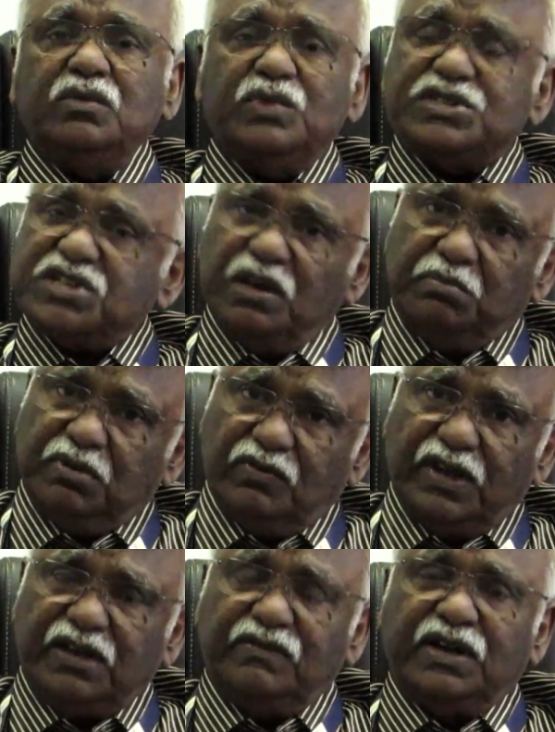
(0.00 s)
which can be
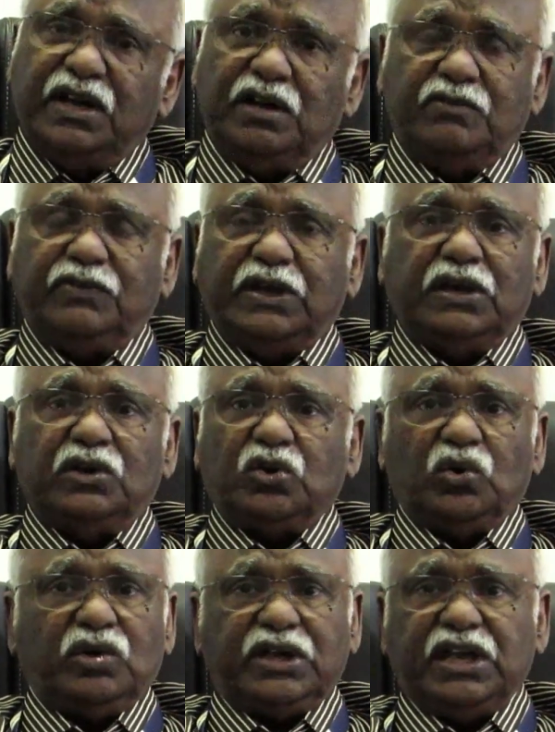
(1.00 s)
very, very difficult
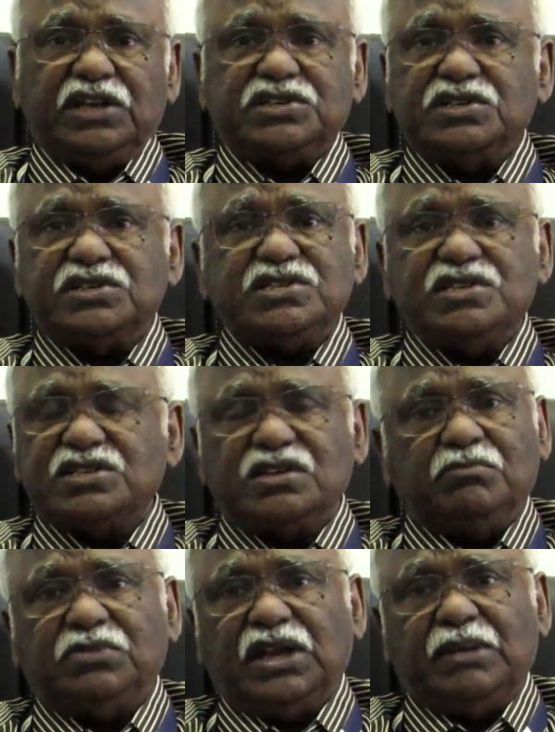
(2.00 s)
on occasions and
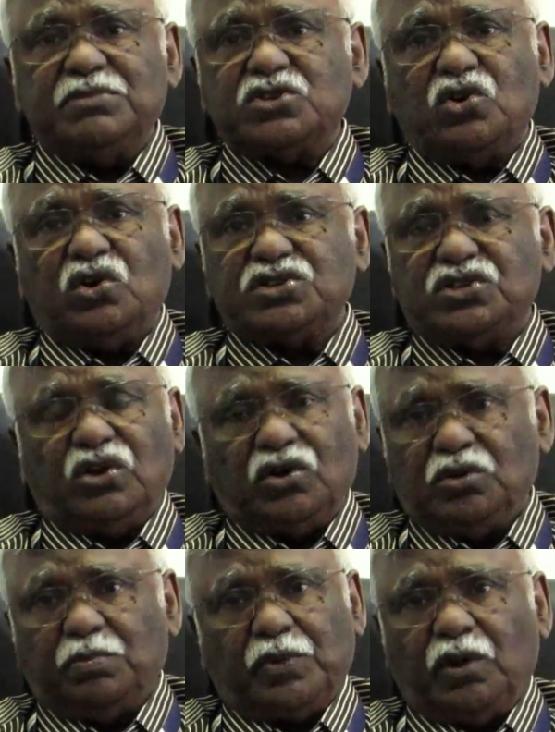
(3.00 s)
sometimes cause a
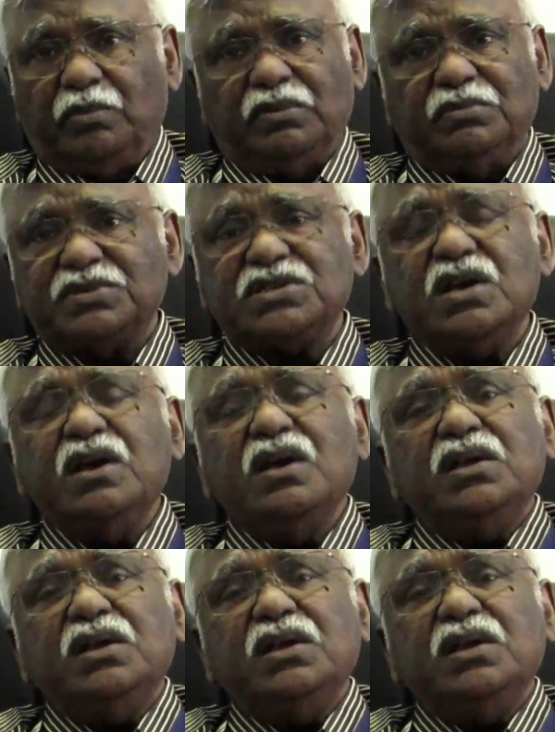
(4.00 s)
lot of problems.